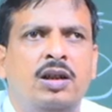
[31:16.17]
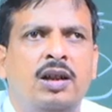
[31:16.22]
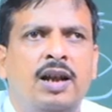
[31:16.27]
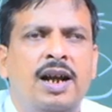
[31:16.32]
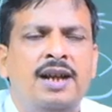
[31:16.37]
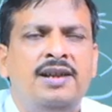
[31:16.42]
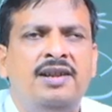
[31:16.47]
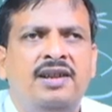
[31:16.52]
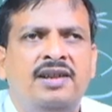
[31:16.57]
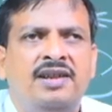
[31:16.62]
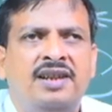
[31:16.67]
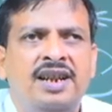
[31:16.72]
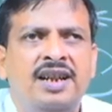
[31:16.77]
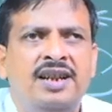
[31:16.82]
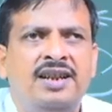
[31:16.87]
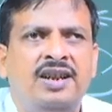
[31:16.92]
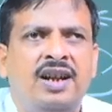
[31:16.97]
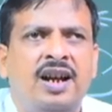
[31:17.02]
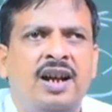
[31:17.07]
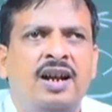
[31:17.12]
as a
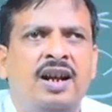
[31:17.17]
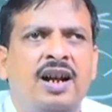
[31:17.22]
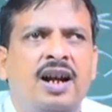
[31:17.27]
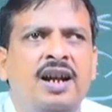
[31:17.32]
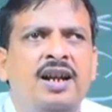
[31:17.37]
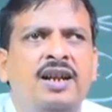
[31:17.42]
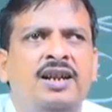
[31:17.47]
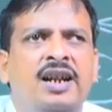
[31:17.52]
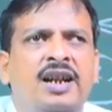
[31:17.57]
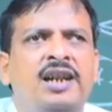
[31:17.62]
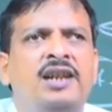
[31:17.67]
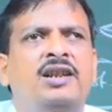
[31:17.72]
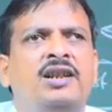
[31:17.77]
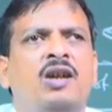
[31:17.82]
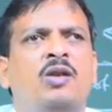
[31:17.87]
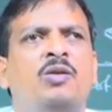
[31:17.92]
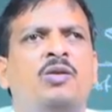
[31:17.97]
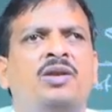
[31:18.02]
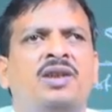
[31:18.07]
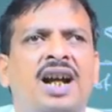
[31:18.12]
teacher I write
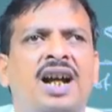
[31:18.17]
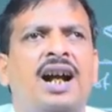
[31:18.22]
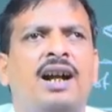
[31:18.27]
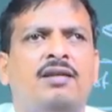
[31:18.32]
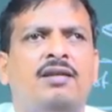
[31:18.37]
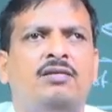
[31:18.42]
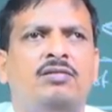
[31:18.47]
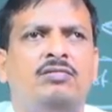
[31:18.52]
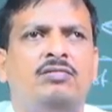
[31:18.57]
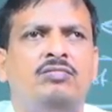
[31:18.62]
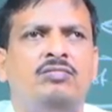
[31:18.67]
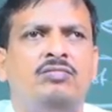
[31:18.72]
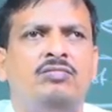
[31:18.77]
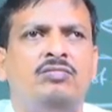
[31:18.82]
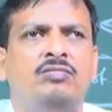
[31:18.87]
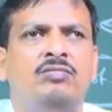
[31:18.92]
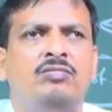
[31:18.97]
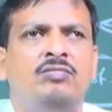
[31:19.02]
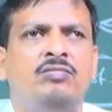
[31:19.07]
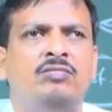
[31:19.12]
down that
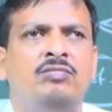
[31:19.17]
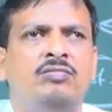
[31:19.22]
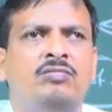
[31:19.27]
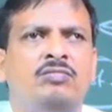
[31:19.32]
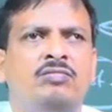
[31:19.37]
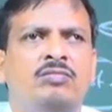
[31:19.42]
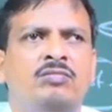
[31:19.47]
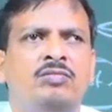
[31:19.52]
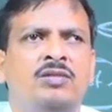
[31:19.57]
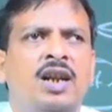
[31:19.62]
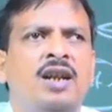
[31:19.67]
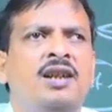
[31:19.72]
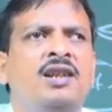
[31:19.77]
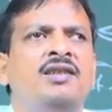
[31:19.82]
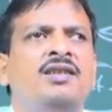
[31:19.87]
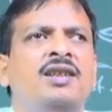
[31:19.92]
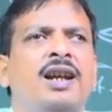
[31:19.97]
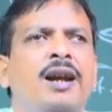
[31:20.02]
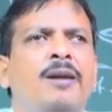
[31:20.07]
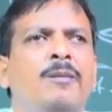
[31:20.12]
is
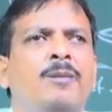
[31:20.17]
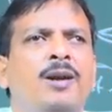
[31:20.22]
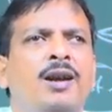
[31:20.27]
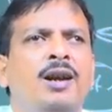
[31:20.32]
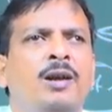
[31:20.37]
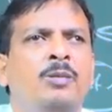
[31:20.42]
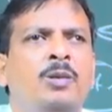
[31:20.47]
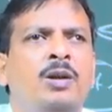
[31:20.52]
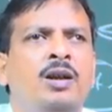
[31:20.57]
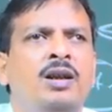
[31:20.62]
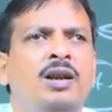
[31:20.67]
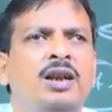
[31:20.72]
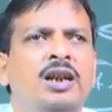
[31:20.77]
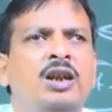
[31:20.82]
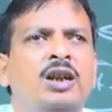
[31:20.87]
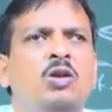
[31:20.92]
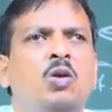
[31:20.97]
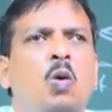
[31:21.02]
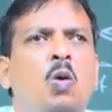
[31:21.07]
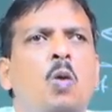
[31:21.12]
available
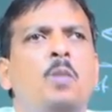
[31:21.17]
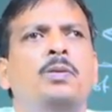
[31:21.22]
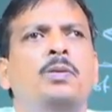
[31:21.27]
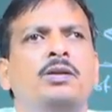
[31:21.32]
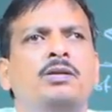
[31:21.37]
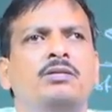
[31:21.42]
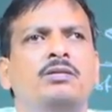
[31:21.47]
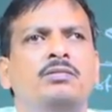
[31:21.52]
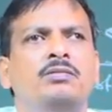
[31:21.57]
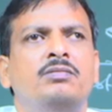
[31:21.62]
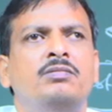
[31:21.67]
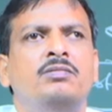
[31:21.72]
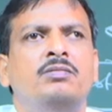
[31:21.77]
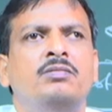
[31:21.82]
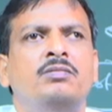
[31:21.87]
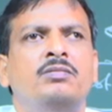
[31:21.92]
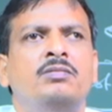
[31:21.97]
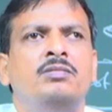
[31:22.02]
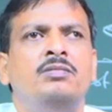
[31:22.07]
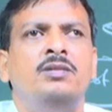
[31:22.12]
in open.
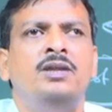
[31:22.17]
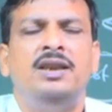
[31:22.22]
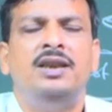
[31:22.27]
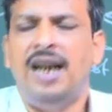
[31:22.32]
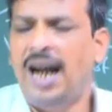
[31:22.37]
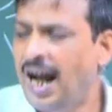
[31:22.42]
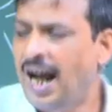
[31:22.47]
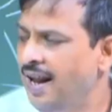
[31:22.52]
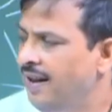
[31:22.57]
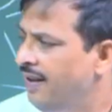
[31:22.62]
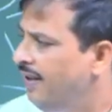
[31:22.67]
Then